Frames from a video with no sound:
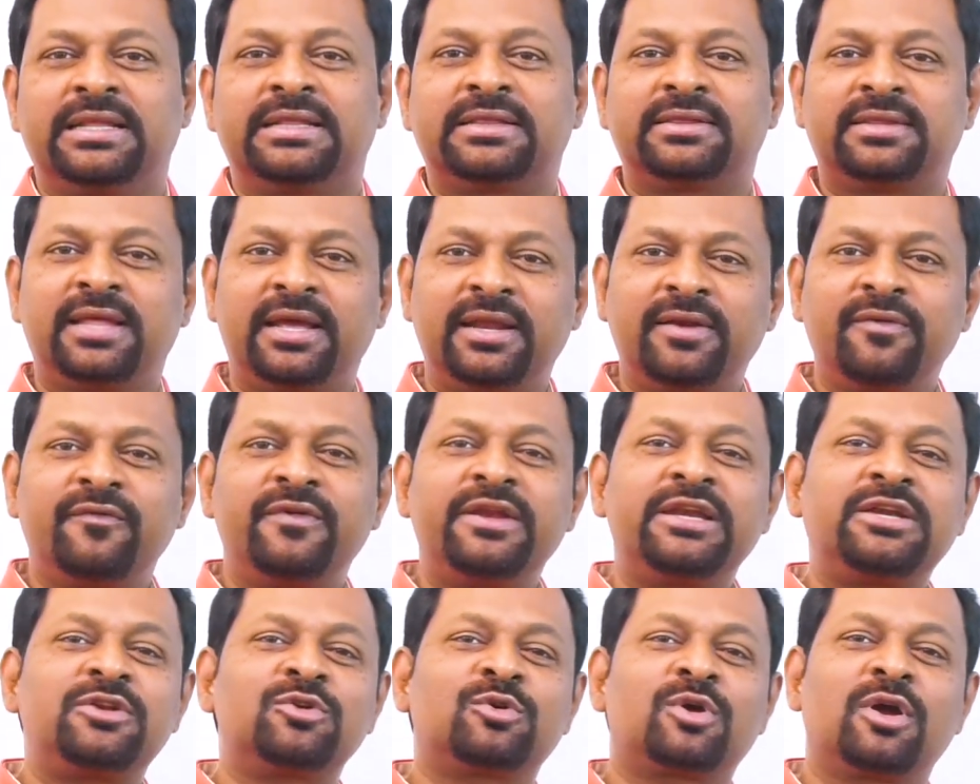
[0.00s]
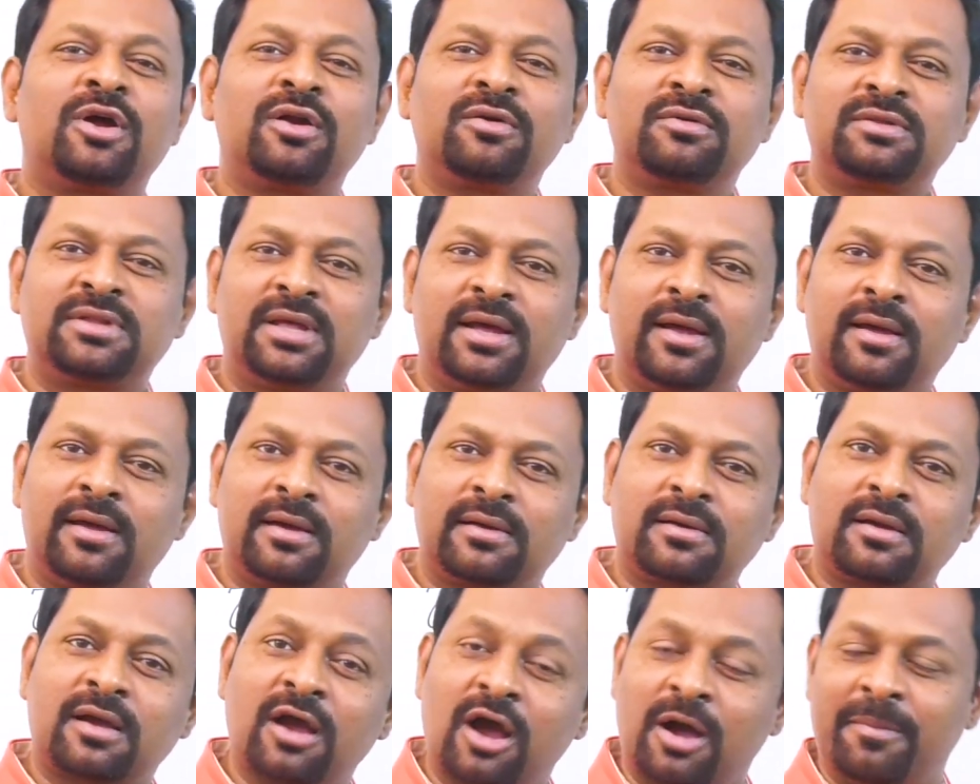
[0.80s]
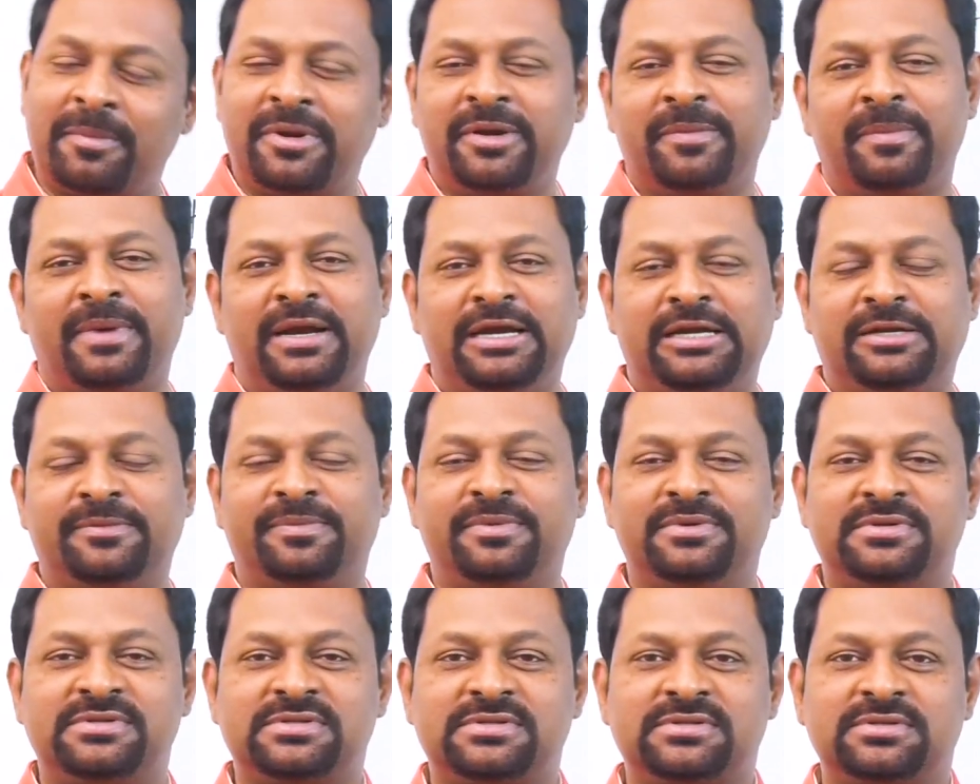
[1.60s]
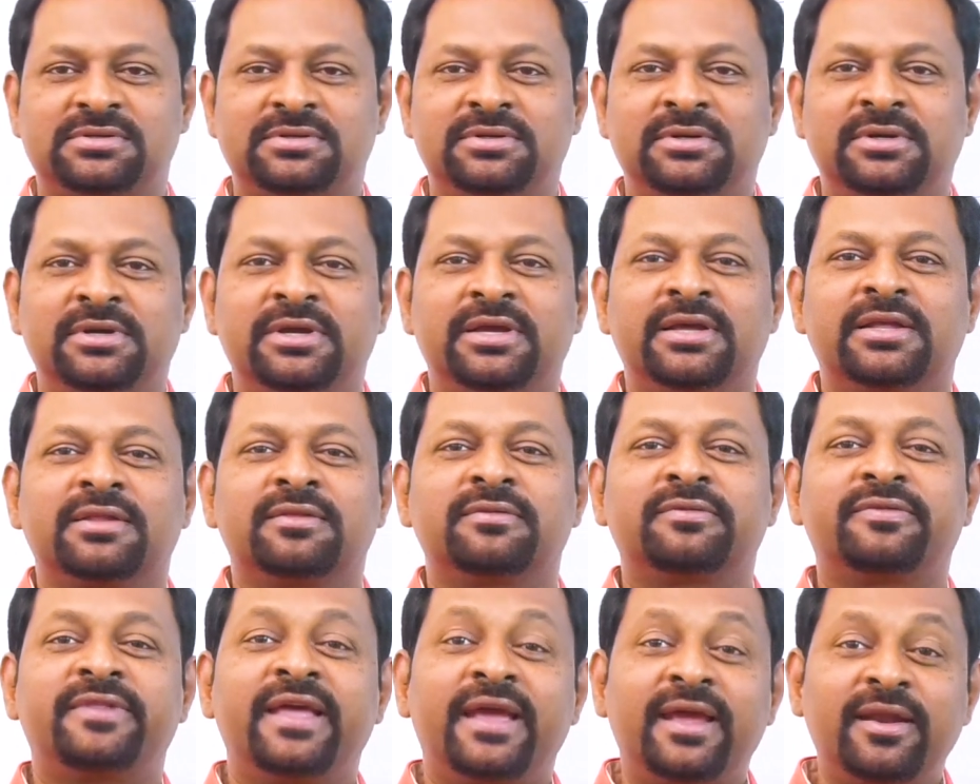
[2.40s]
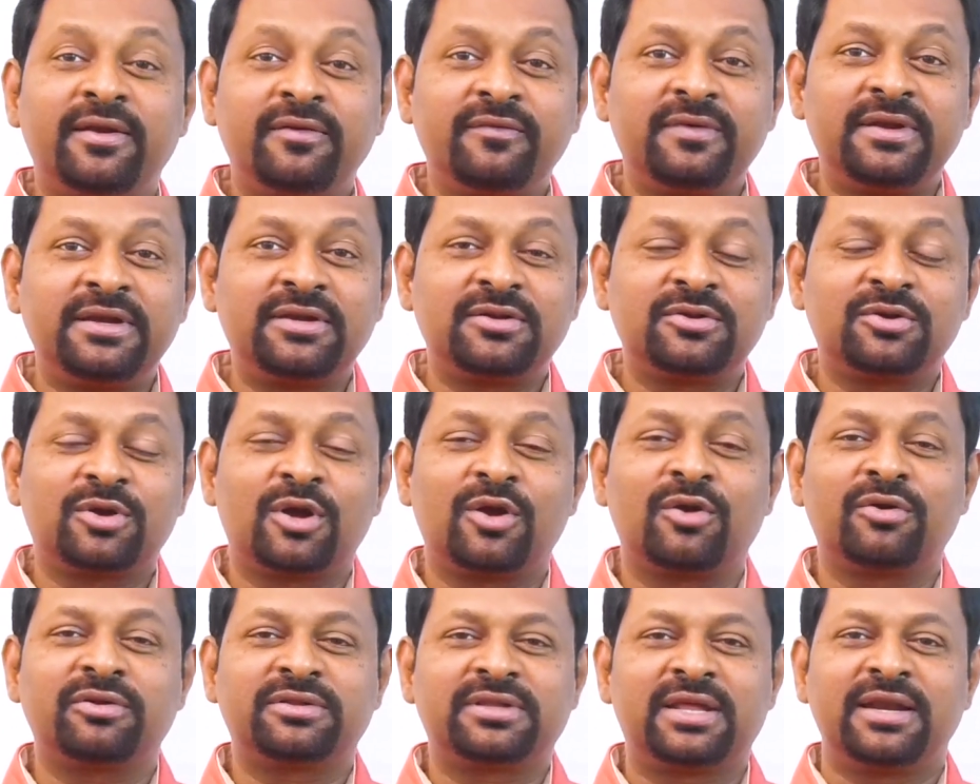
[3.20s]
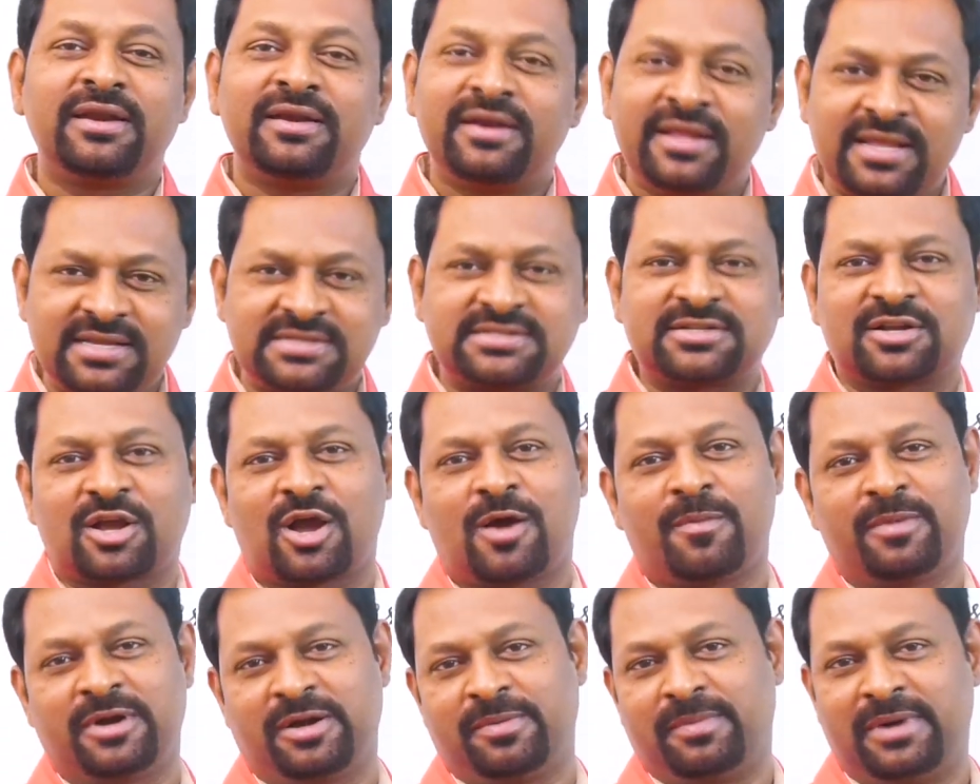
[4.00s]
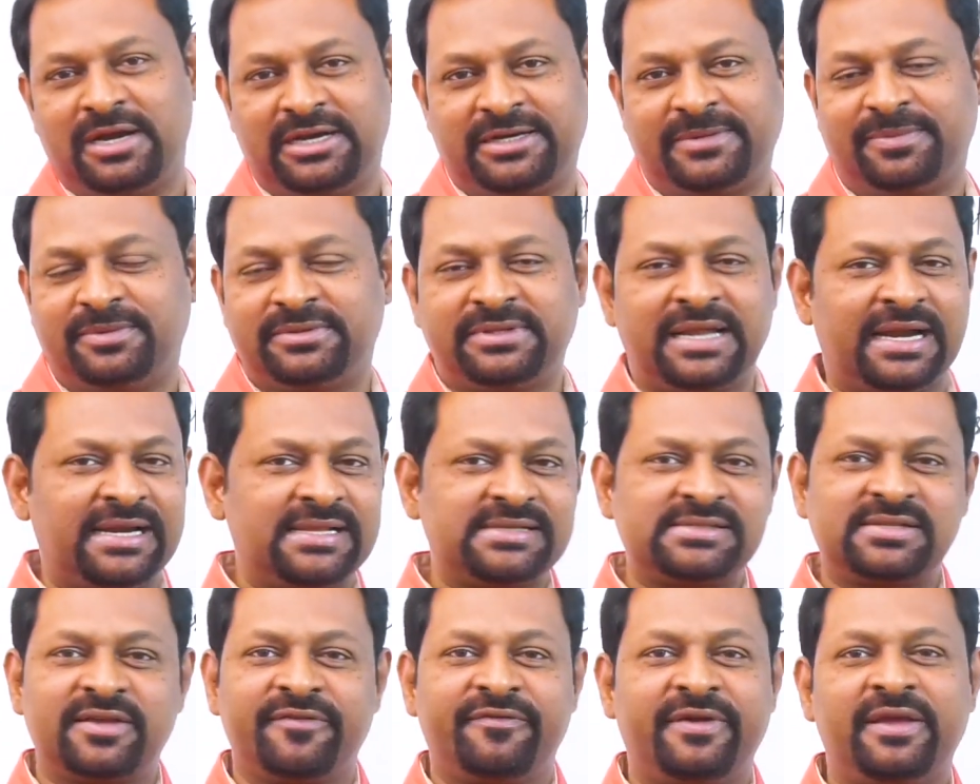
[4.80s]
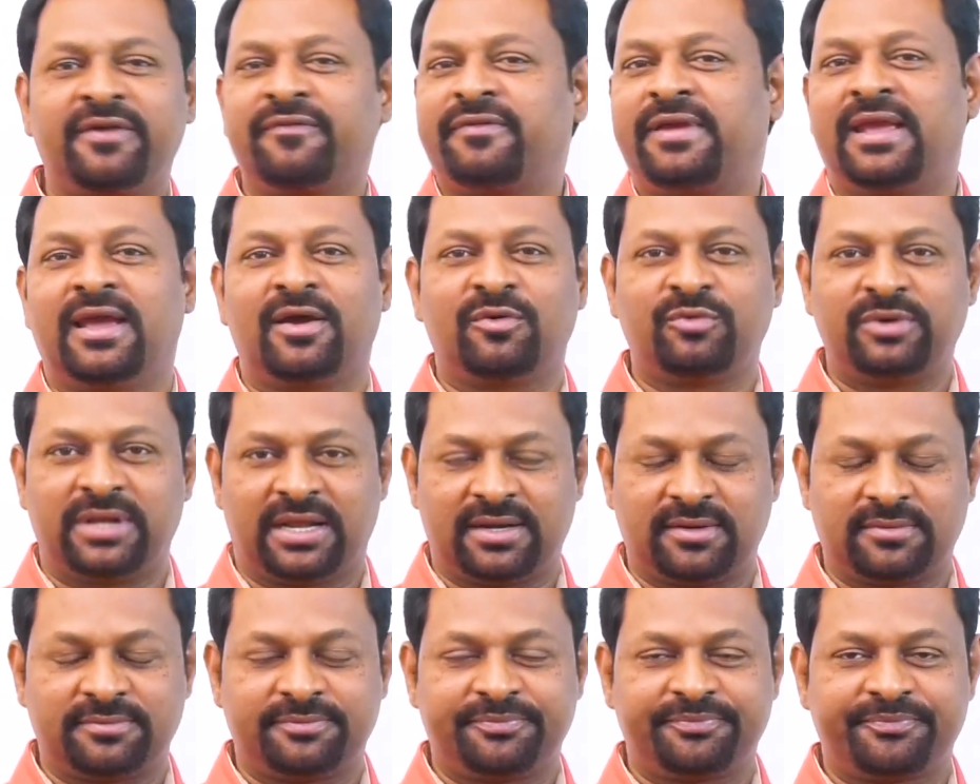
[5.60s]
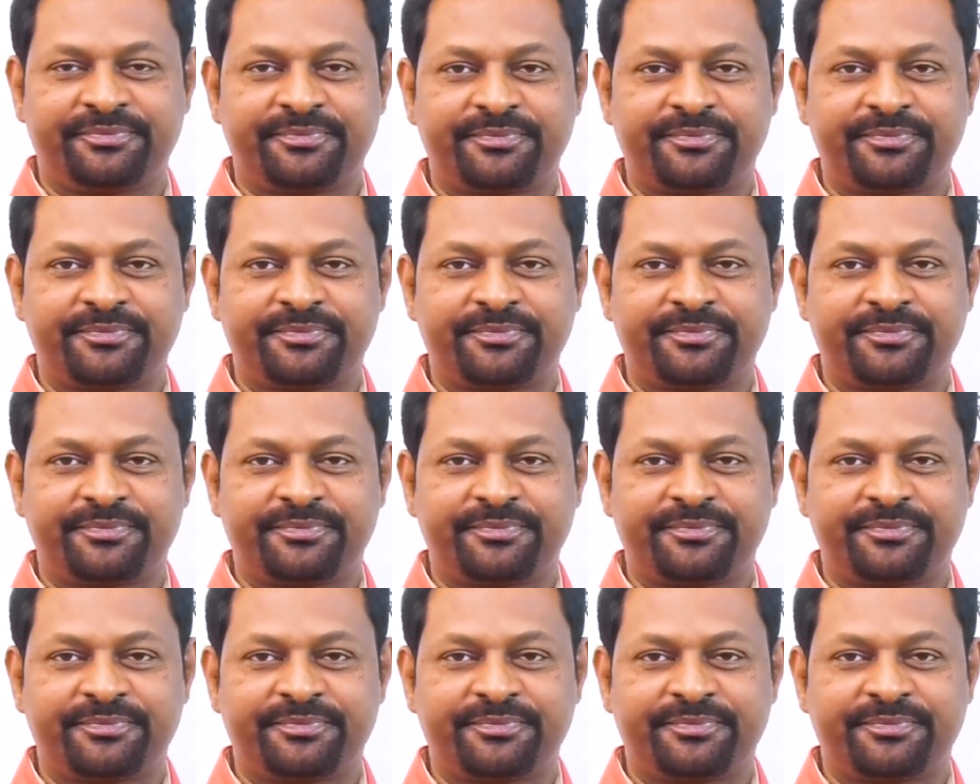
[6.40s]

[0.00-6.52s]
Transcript: Then we took out the common multiples. Then we took out the least common multiple. That is the way we have done.